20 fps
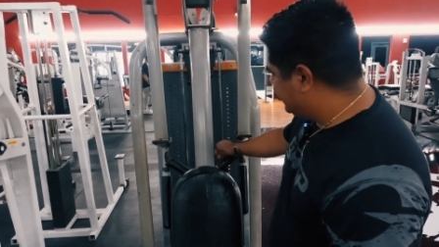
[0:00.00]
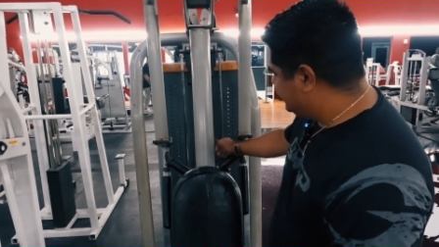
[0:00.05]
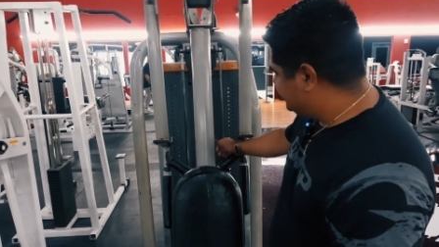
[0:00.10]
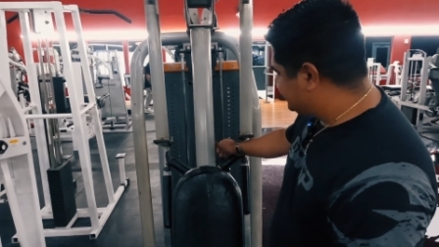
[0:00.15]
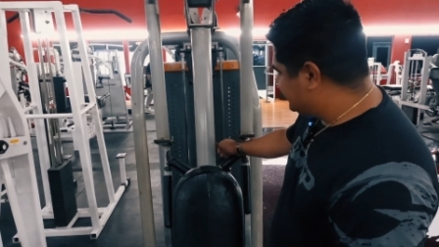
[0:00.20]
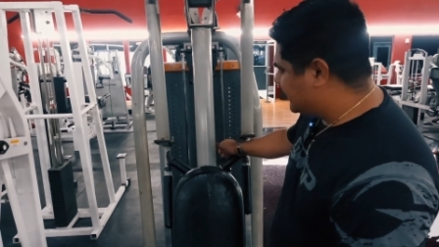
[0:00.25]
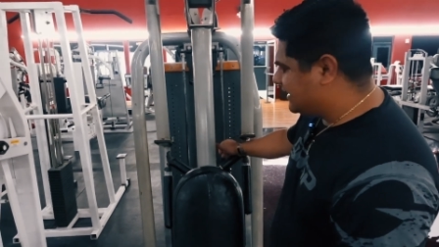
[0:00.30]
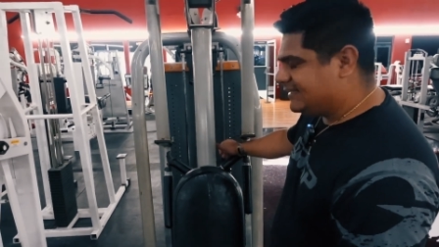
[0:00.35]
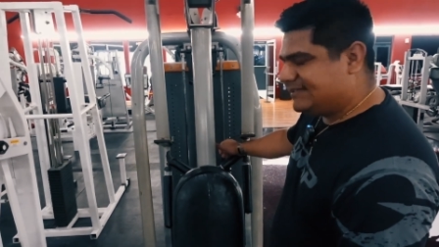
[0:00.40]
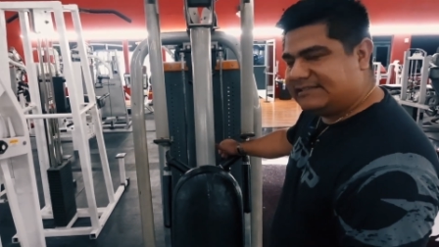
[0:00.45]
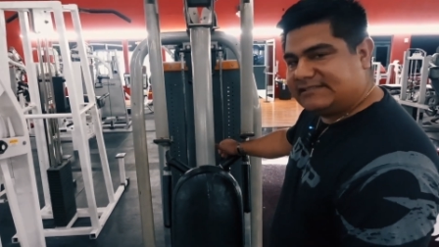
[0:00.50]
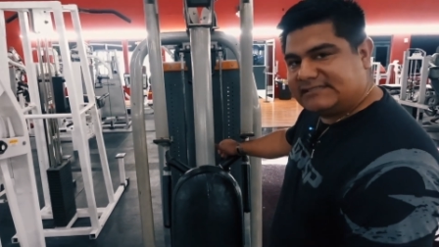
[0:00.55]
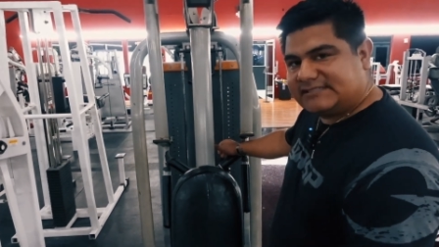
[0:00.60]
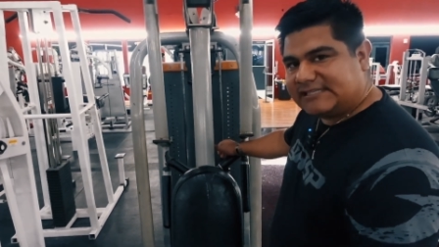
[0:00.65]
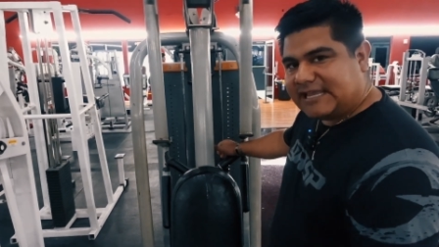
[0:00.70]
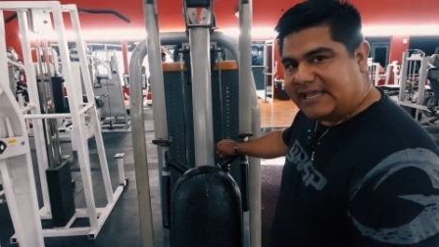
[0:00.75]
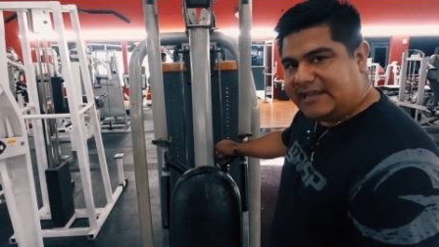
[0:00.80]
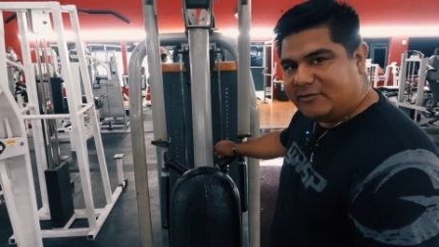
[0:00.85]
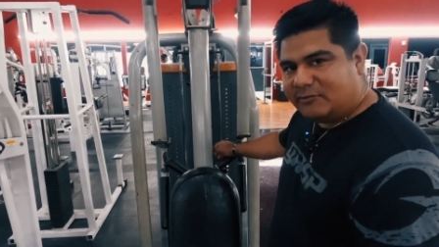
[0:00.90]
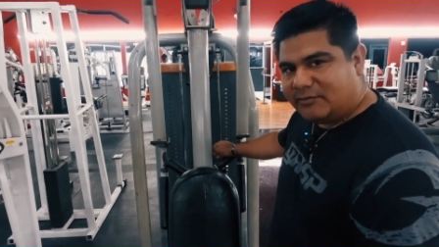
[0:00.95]
it's not
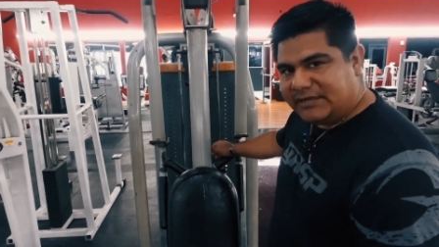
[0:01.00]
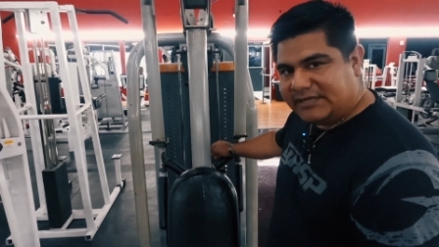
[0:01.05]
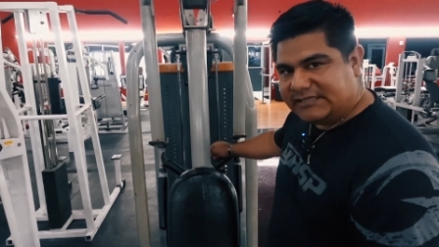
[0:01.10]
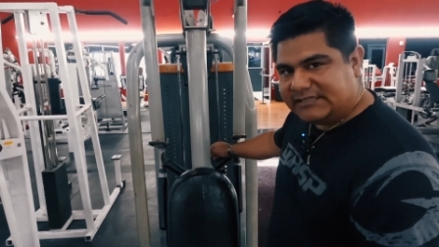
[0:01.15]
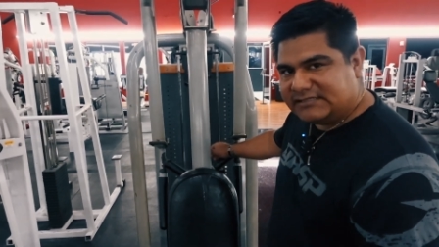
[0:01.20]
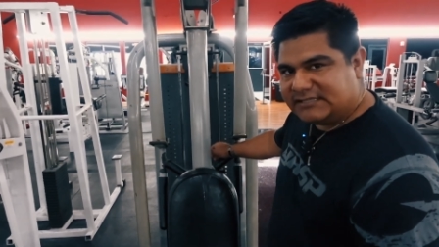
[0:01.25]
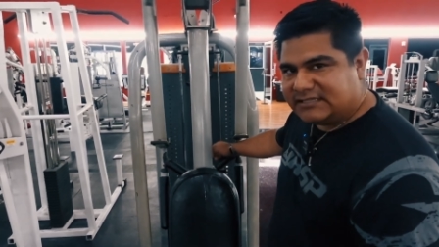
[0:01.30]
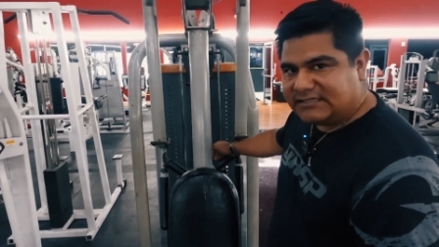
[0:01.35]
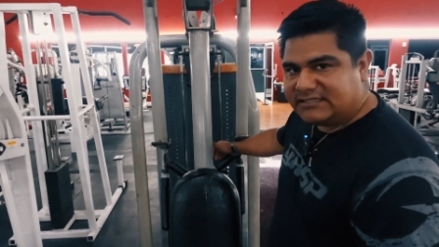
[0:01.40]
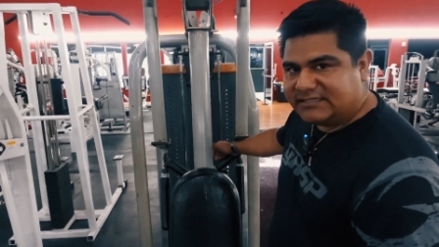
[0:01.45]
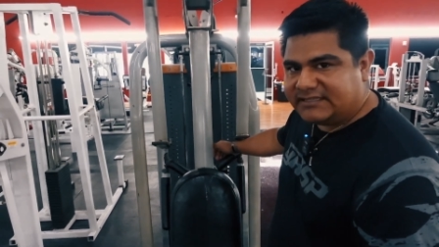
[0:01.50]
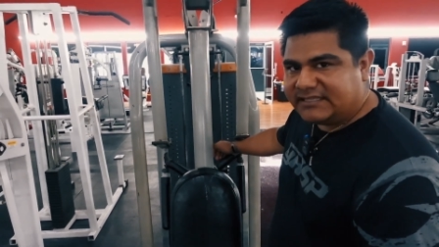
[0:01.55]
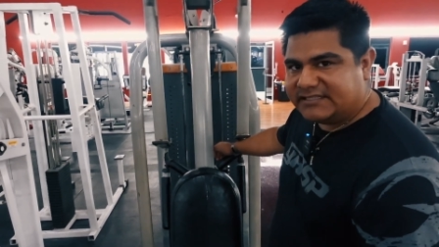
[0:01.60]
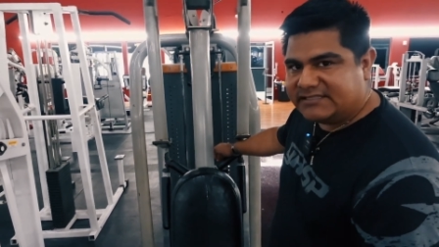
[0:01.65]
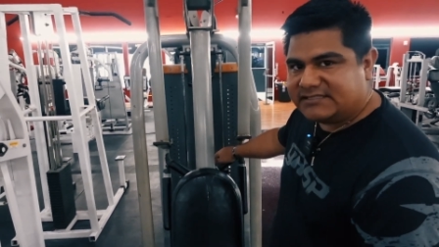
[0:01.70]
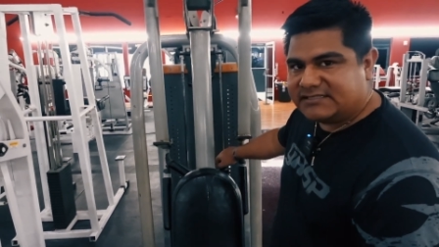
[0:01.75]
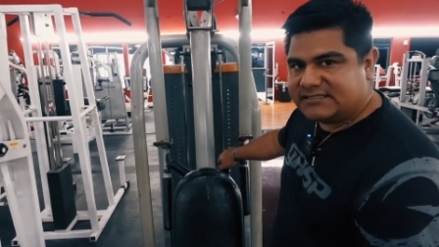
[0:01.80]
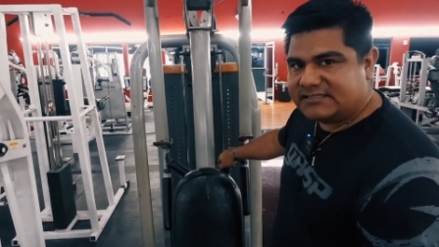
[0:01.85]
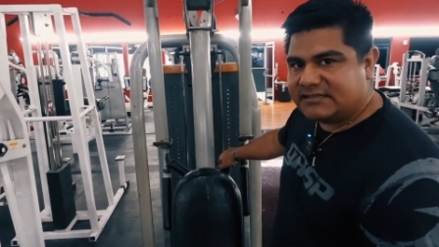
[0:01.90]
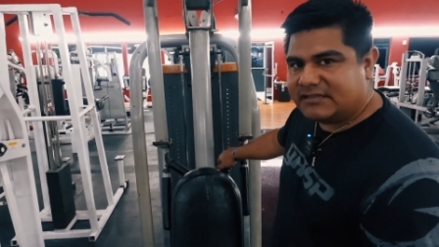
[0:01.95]
sideways, I think
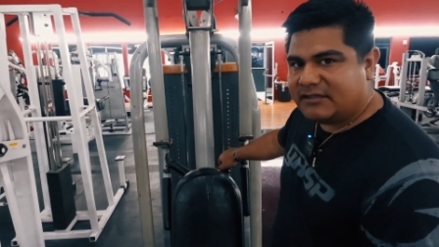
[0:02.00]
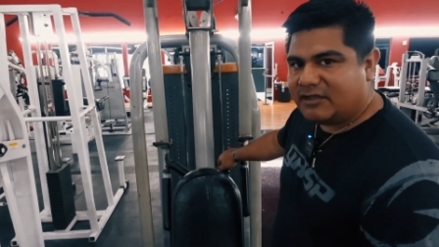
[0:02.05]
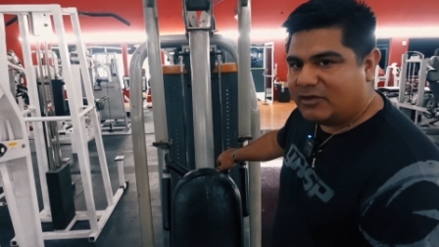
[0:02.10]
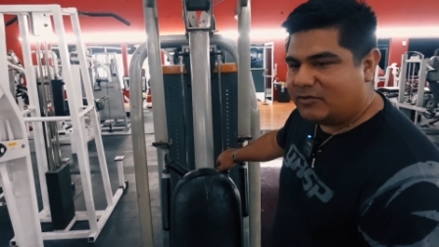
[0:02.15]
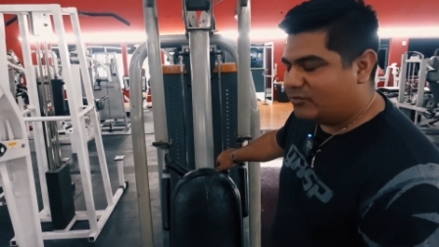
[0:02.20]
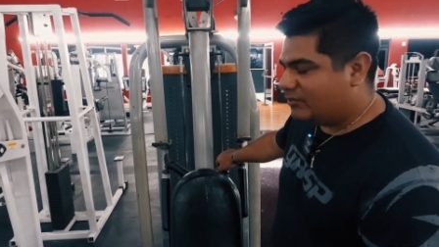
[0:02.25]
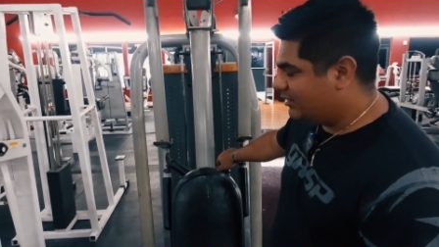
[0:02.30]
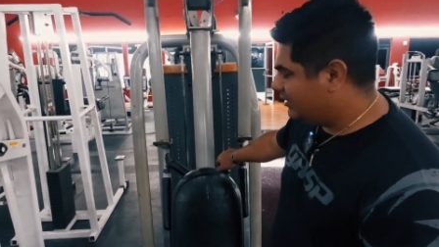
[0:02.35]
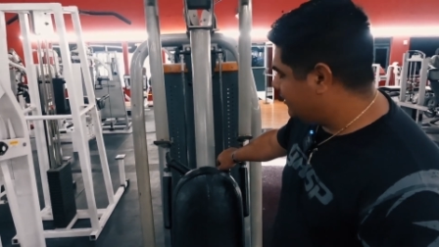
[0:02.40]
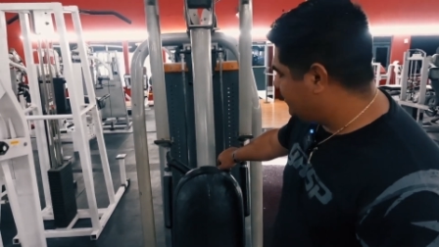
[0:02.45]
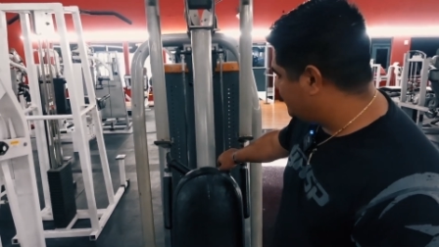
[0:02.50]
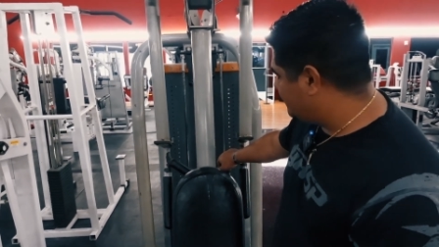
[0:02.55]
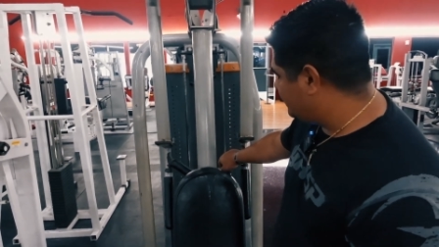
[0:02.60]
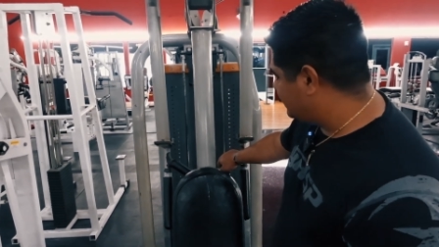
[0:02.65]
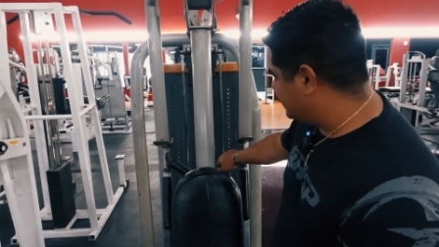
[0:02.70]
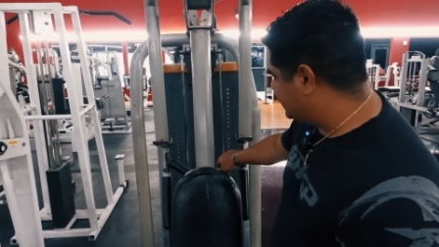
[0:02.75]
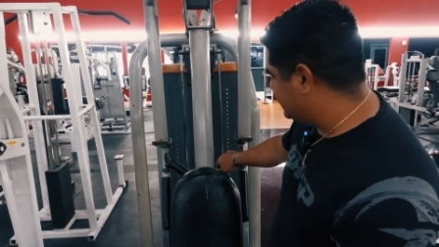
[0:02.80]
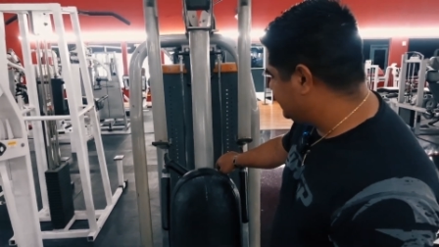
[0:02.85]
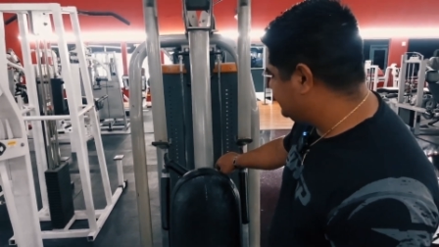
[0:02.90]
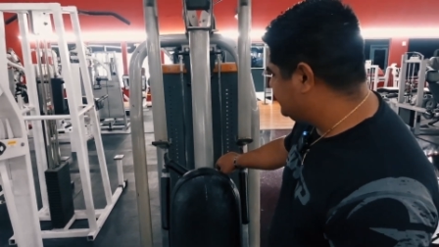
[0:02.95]
that's a really cool thing.